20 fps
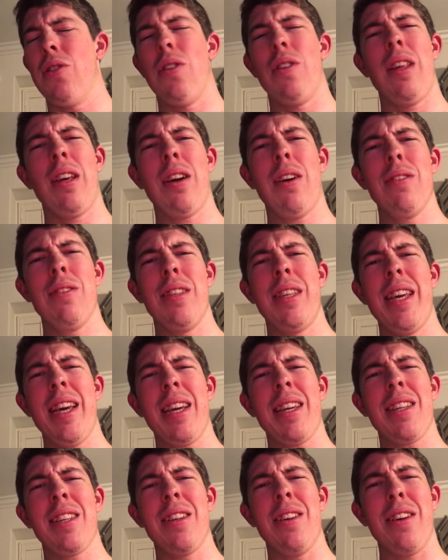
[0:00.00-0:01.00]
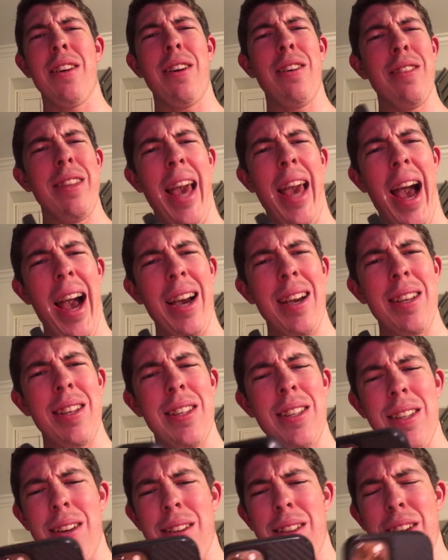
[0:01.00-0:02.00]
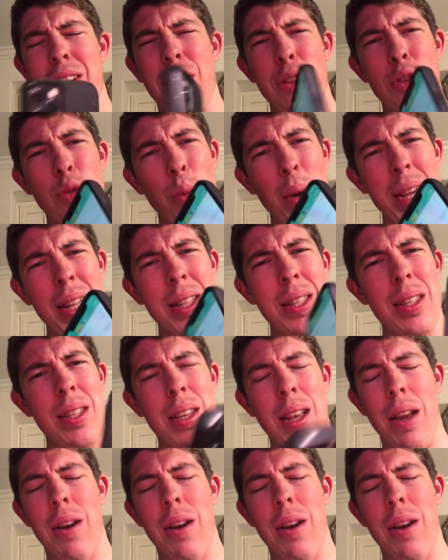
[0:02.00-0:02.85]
So are they called yiks? Are they called yaks? Are they called tweets?